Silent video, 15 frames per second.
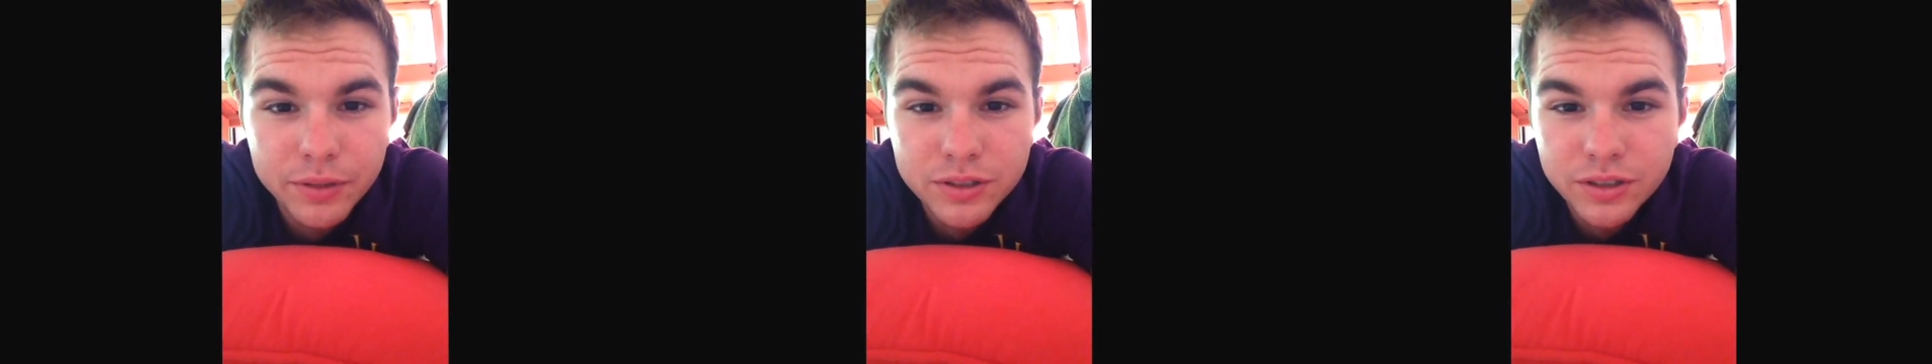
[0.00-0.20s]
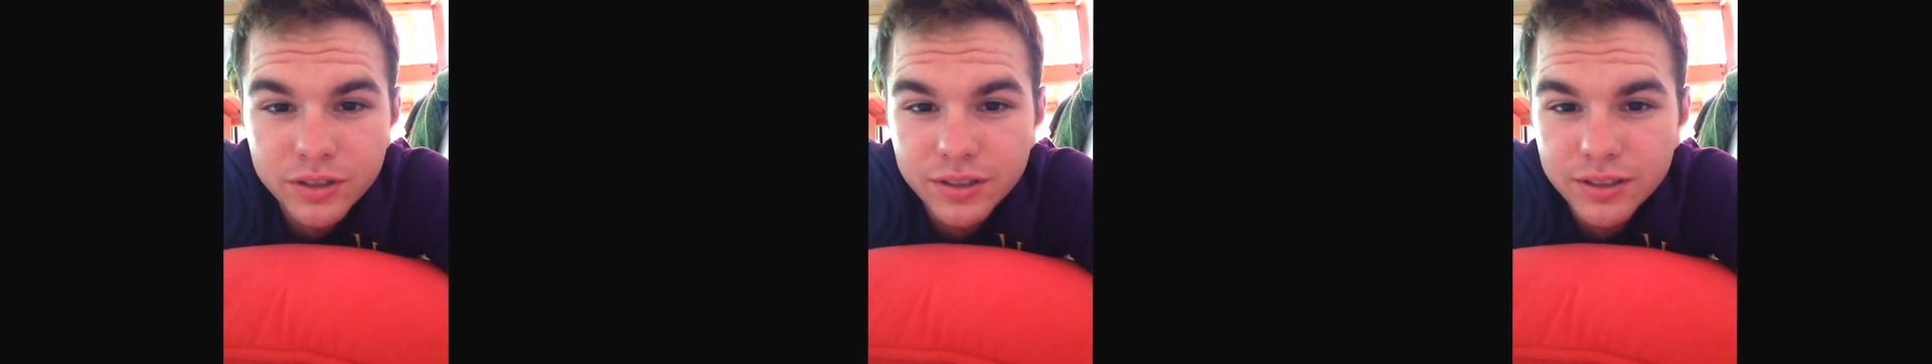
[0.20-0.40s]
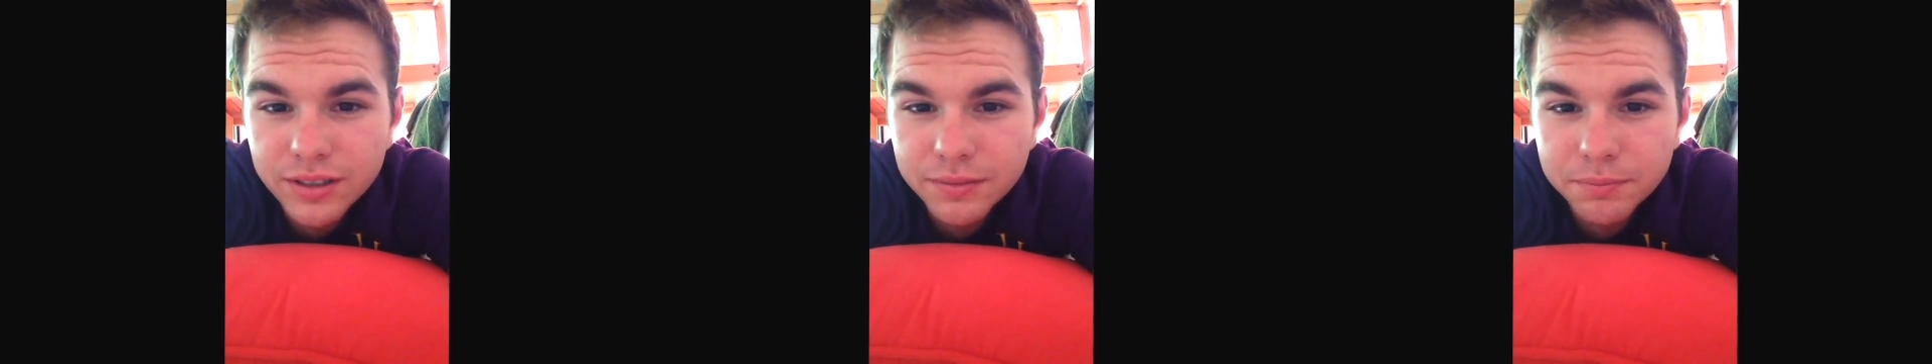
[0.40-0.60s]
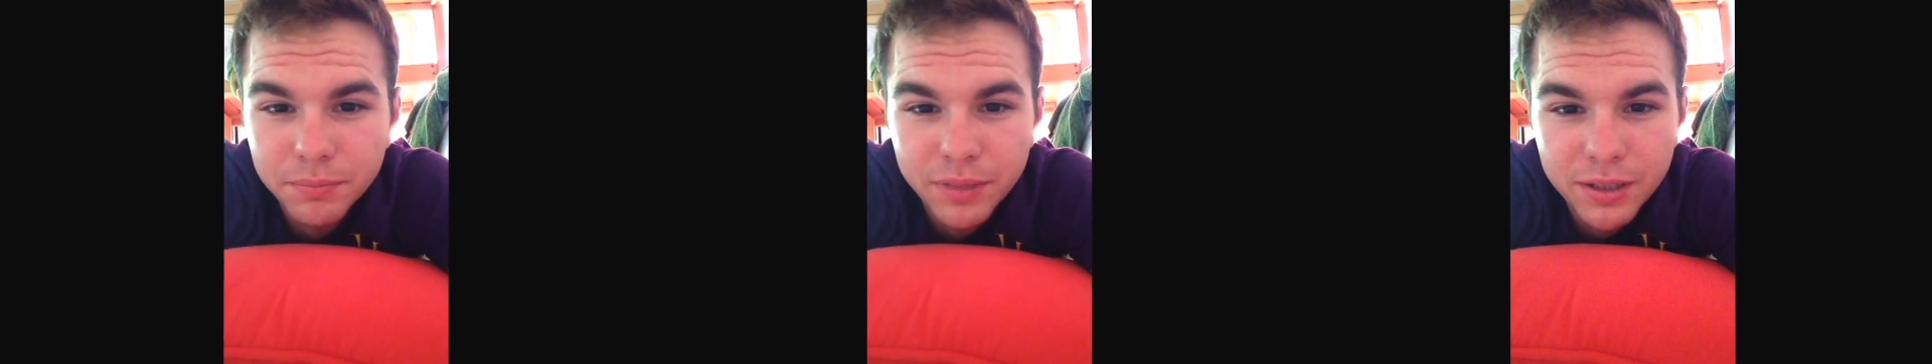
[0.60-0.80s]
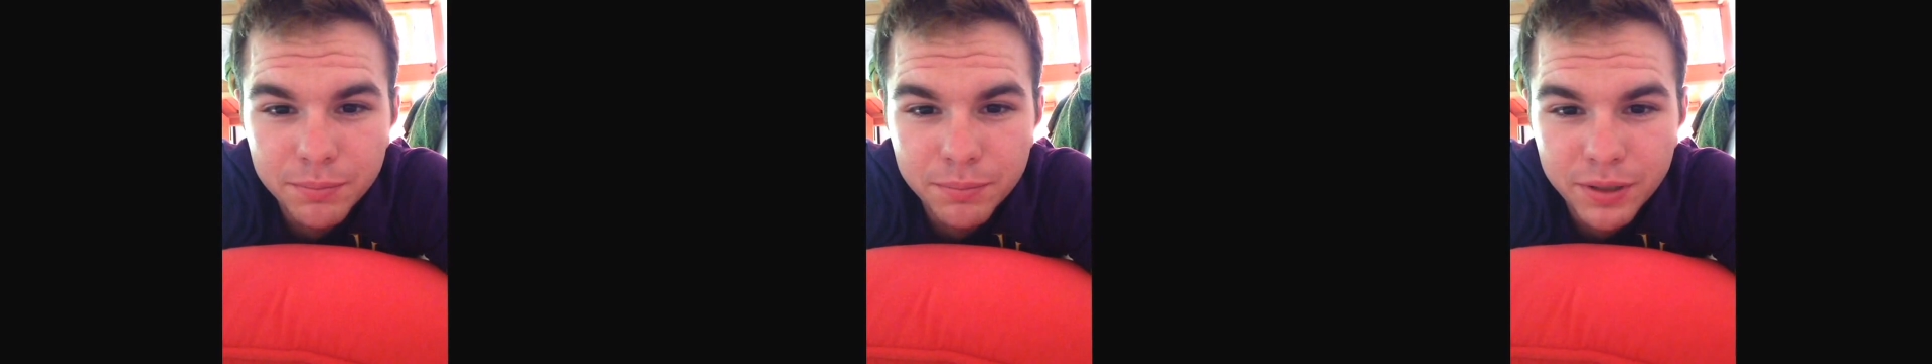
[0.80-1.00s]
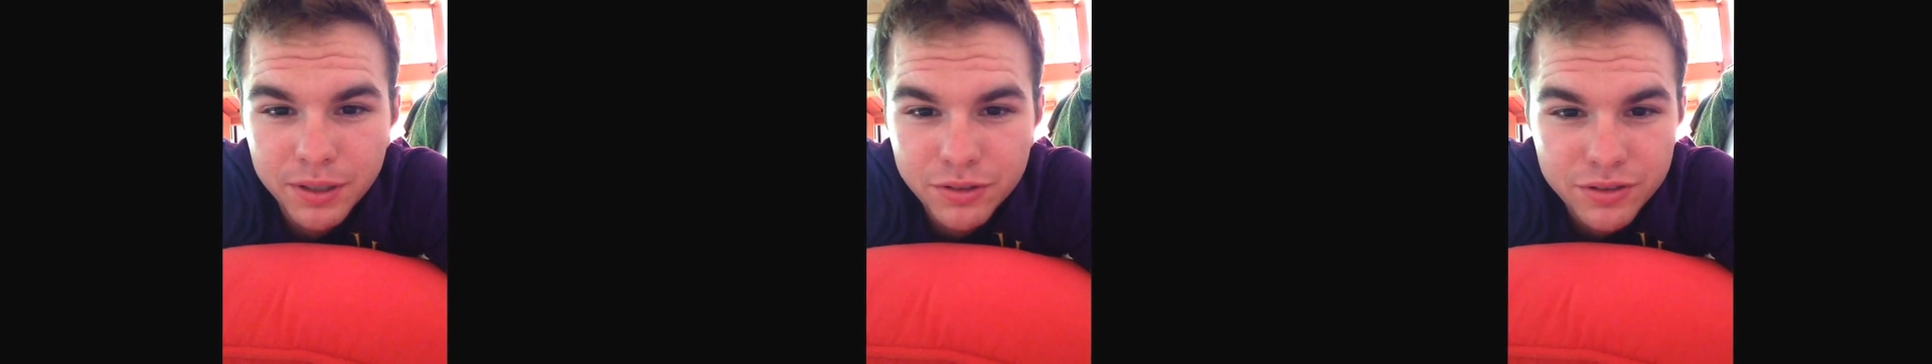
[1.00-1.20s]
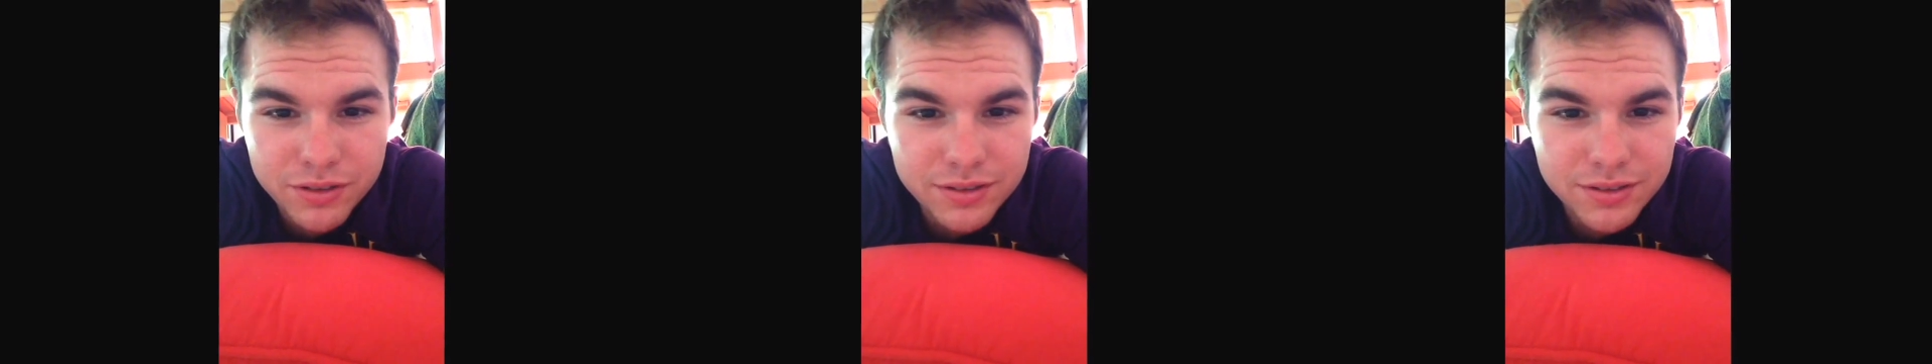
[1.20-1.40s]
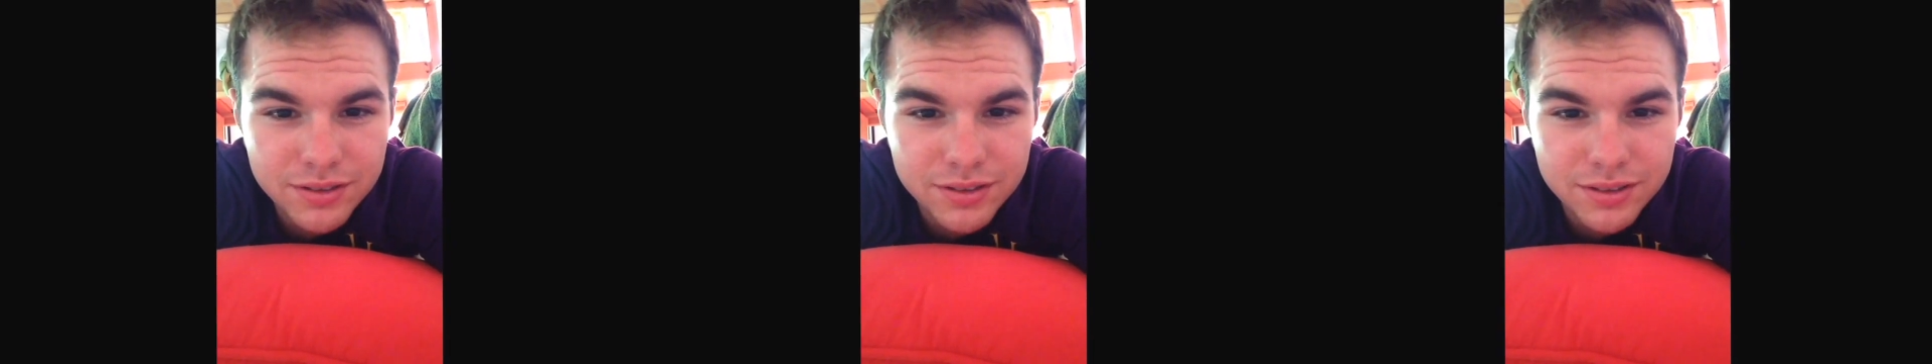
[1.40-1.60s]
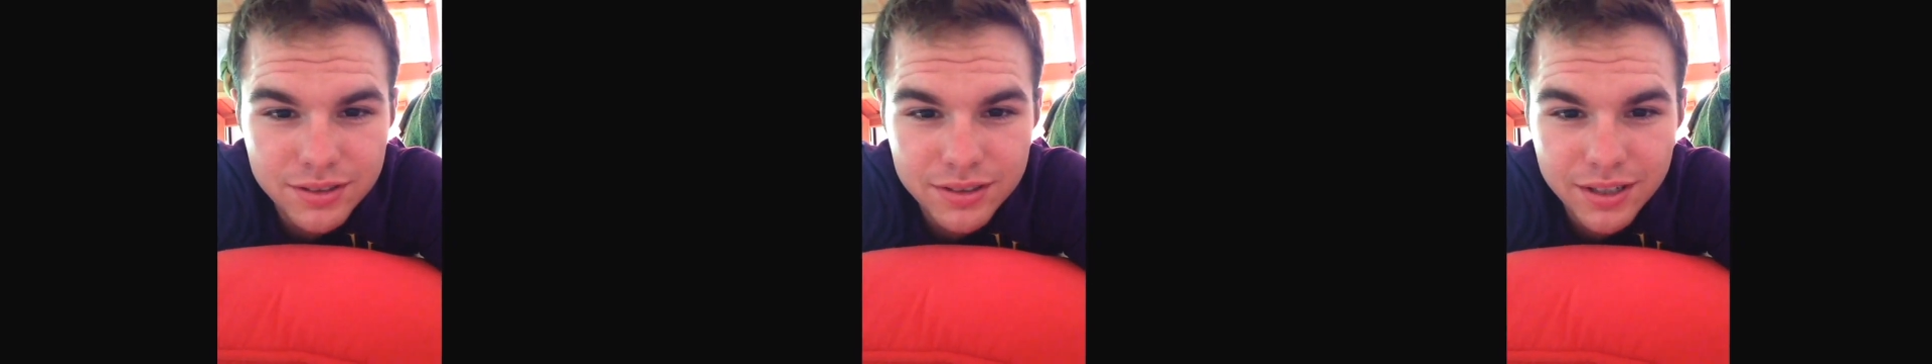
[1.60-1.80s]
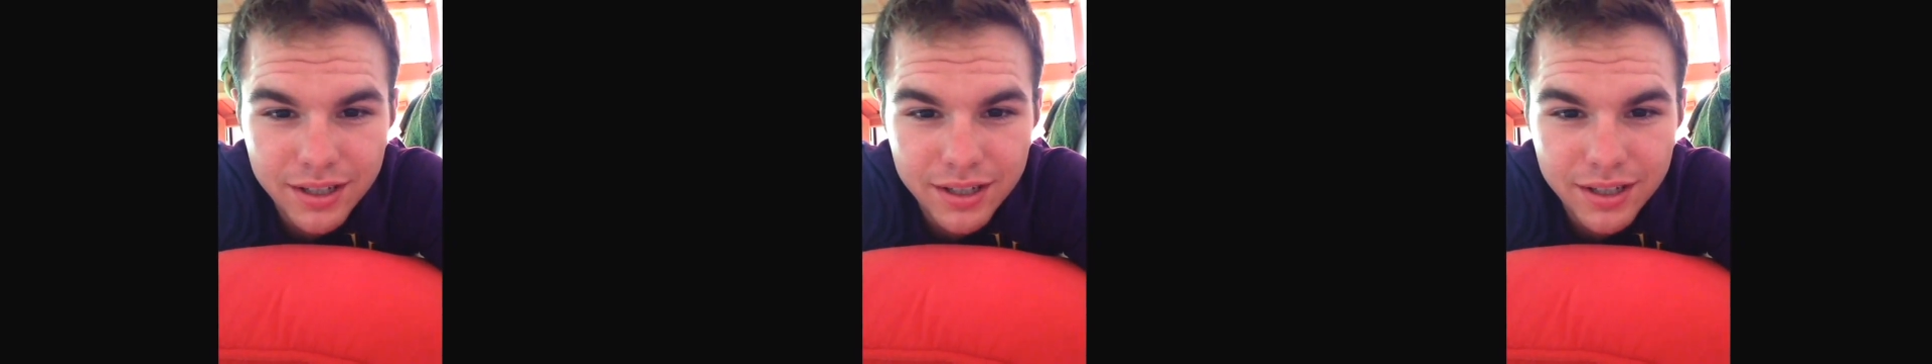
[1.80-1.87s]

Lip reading: took many pictures